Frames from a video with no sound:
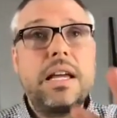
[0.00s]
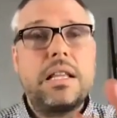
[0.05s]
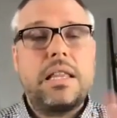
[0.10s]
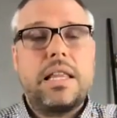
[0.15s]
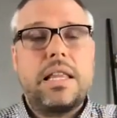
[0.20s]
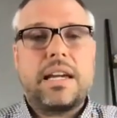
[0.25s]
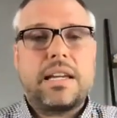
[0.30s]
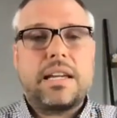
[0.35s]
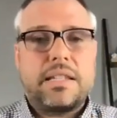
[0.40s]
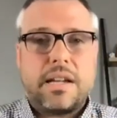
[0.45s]

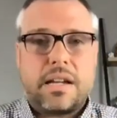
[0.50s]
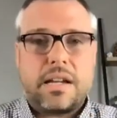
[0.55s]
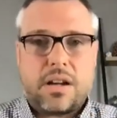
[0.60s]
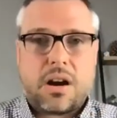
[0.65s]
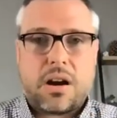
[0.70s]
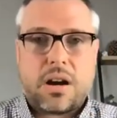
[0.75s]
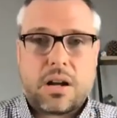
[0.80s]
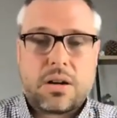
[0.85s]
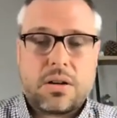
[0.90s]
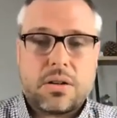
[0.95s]
LinkedIn
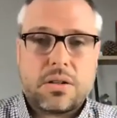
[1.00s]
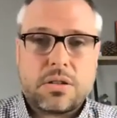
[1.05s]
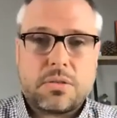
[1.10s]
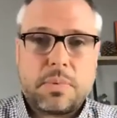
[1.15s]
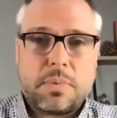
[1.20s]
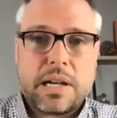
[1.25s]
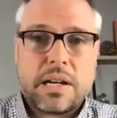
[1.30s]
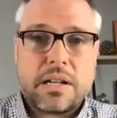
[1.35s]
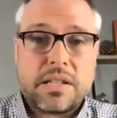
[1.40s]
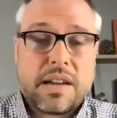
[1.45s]
articles
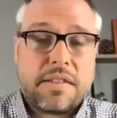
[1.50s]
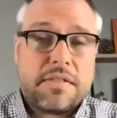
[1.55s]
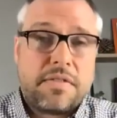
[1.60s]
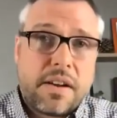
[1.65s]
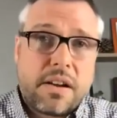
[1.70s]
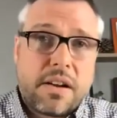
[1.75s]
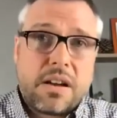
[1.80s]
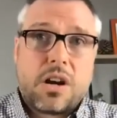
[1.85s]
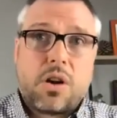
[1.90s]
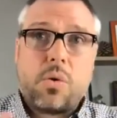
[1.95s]
because I
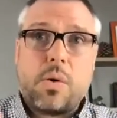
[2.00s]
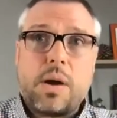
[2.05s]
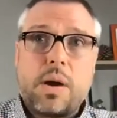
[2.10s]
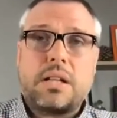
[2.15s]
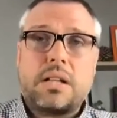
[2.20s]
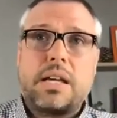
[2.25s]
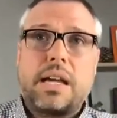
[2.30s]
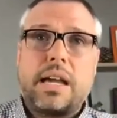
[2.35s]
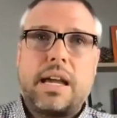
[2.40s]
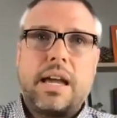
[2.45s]
very
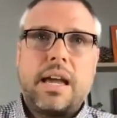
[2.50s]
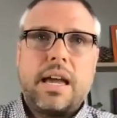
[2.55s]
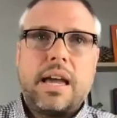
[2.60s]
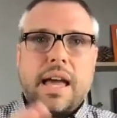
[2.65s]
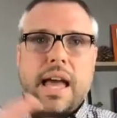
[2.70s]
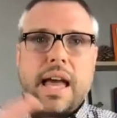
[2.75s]
quickly